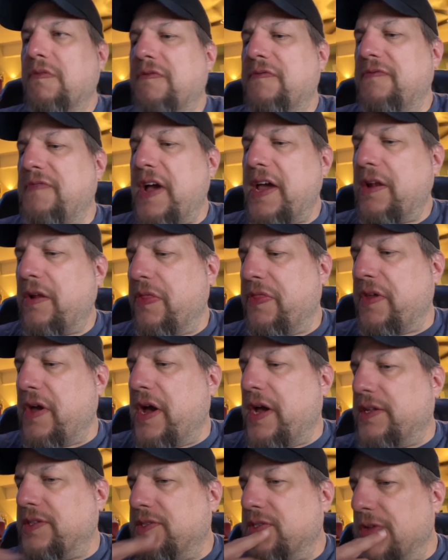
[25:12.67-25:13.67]
Final
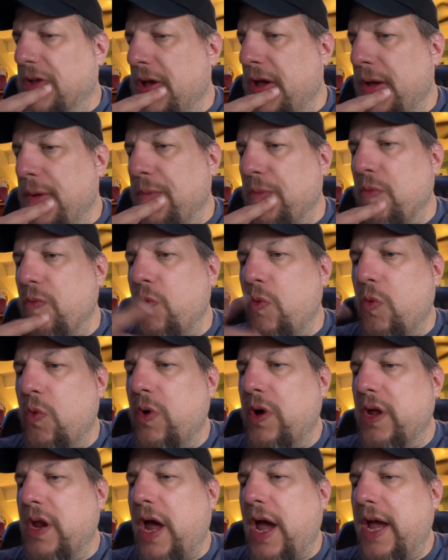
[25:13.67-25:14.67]
thoughts.
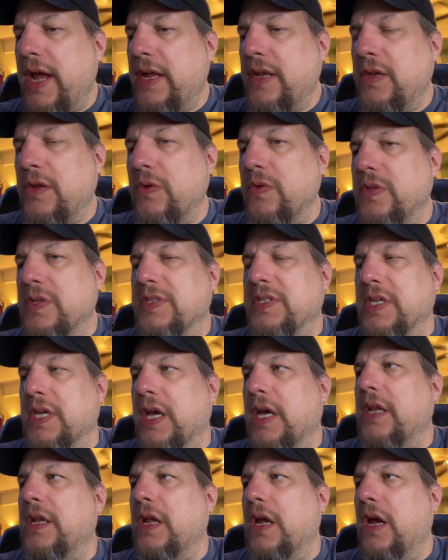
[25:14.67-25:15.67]
Would I do this
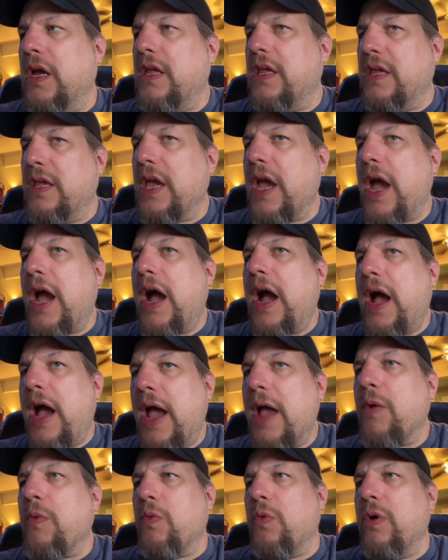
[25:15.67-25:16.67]
again? Yeah,
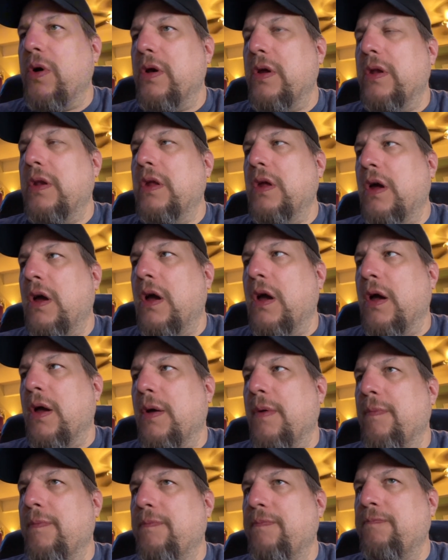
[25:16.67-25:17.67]
I would.
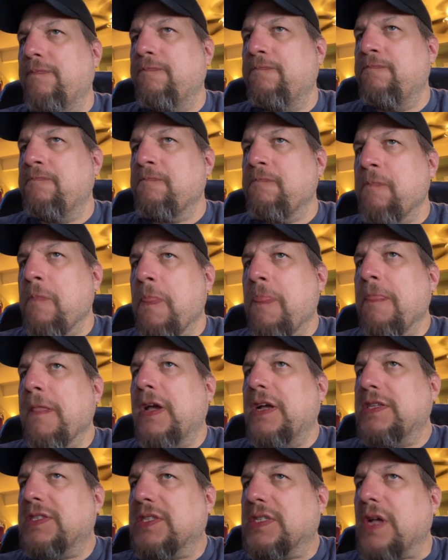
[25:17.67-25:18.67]

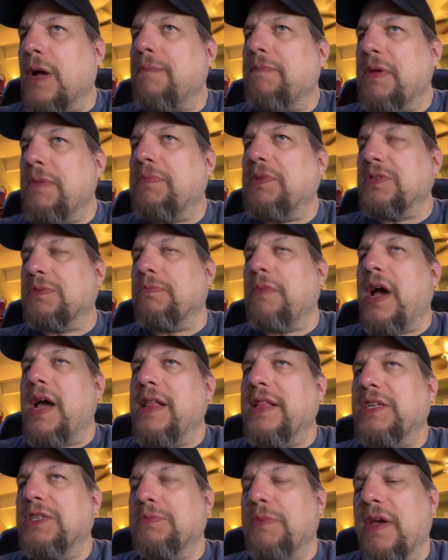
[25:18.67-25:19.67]
Some people's
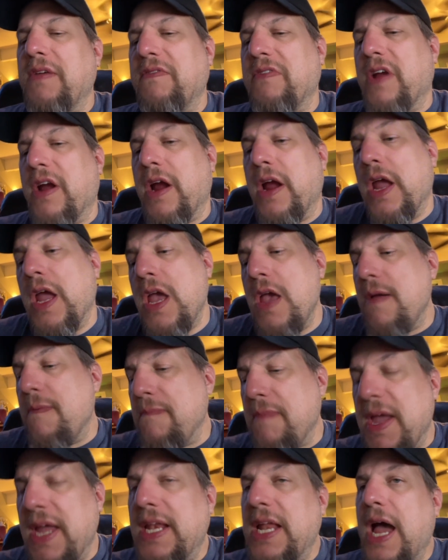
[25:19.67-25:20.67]
mileage may vary. It
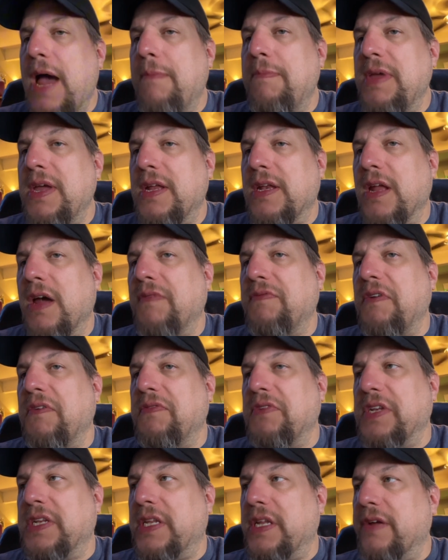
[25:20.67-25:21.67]
may not be enough
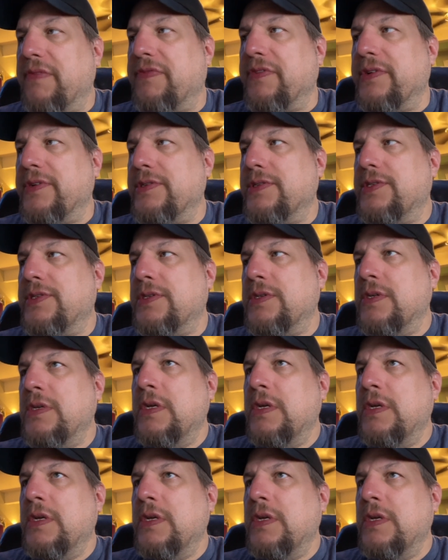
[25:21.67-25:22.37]
of a difference.